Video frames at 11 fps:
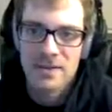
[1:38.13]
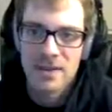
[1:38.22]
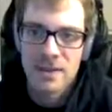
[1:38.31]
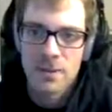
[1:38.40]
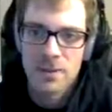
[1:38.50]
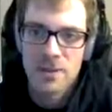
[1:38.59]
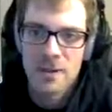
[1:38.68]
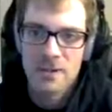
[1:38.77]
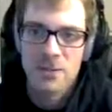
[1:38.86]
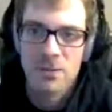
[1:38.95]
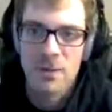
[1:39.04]
like
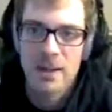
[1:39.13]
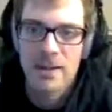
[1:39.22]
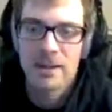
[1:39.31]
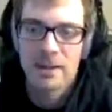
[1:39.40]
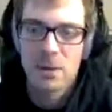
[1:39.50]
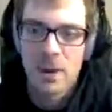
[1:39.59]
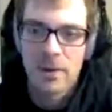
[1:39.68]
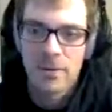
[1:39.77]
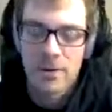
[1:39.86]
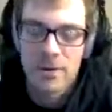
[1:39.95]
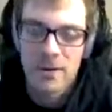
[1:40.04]
personalize your rig or
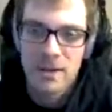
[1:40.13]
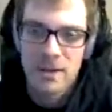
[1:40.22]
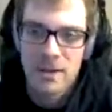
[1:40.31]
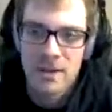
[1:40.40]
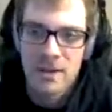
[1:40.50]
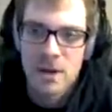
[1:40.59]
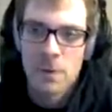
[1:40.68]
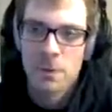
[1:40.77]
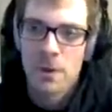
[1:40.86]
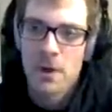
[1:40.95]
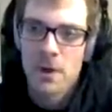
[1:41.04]
whatever.
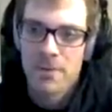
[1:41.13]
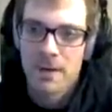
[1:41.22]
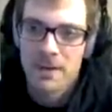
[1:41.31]
Hopefully you know what I'm fucking